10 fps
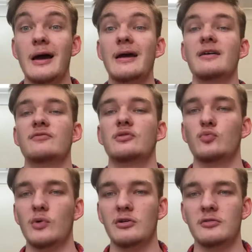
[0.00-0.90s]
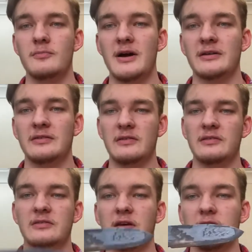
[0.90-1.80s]
Hey everyone, welcome back to the
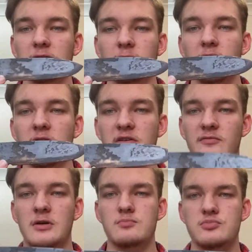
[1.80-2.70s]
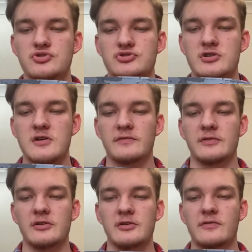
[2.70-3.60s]
second part of my bushcraft
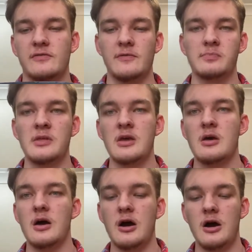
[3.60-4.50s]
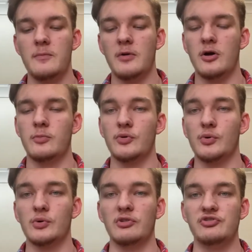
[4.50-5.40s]
knife. I hope you
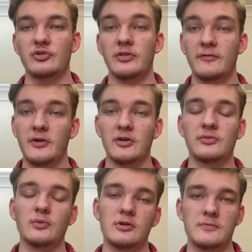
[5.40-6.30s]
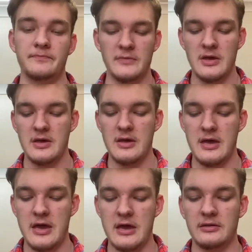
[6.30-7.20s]
all enjoyed the first one.
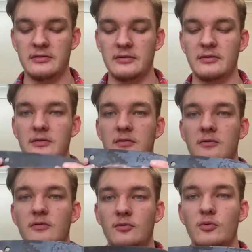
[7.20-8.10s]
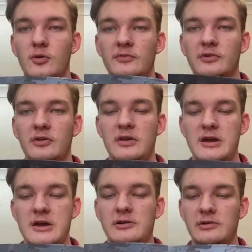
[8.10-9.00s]
And what we've got
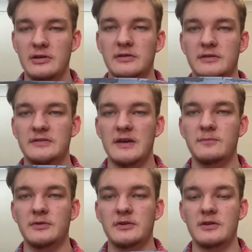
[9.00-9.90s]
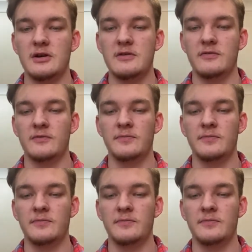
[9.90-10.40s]
now is a tempered knife.